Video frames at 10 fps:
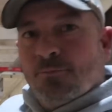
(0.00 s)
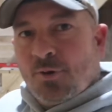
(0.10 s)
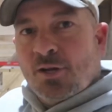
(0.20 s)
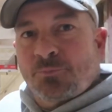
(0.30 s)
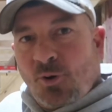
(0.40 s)

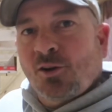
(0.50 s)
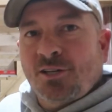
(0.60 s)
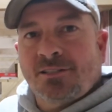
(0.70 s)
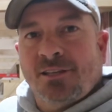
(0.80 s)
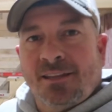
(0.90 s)
But it's
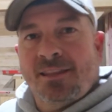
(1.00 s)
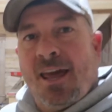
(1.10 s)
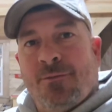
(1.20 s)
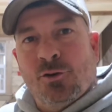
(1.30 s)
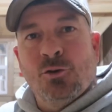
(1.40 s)
projects like
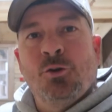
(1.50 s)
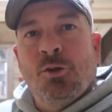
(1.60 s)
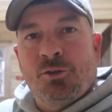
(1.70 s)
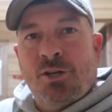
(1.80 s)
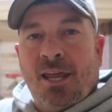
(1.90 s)
that. If you're new
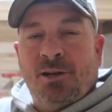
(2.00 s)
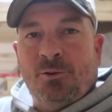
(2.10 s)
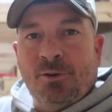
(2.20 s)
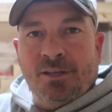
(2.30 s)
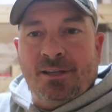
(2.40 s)
to the
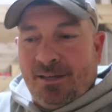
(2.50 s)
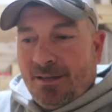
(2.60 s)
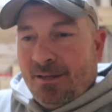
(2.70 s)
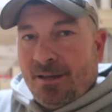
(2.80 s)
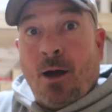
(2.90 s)
channel,
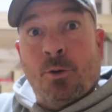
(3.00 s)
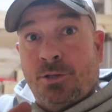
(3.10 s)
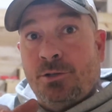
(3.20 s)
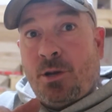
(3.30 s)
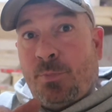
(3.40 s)
I
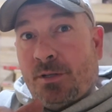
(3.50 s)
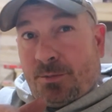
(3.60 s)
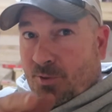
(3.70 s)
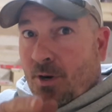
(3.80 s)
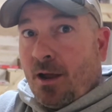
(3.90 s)
wish you'd jump in and
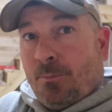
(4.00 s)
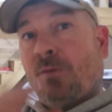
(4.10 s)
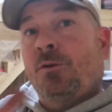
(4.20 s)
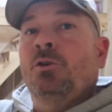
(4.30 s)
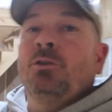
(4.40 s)
subscribe.
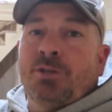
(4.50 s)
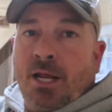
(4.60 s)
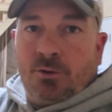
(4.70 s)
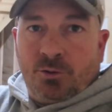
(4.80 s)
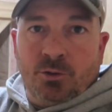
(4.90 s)
But if you're new to the
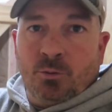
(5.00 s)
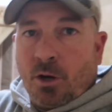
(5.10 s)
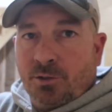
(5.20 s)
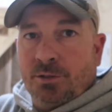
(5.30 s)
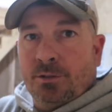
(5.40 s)
channel, you're new to
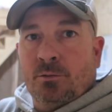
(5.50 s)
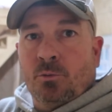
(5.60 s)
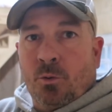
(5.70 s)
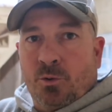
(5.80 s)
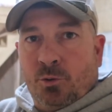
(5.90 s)
watching
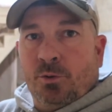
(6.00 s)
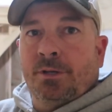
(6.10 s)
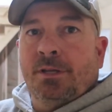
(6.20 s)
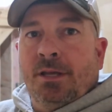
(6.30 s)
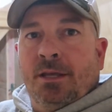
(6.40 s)
what we're doing,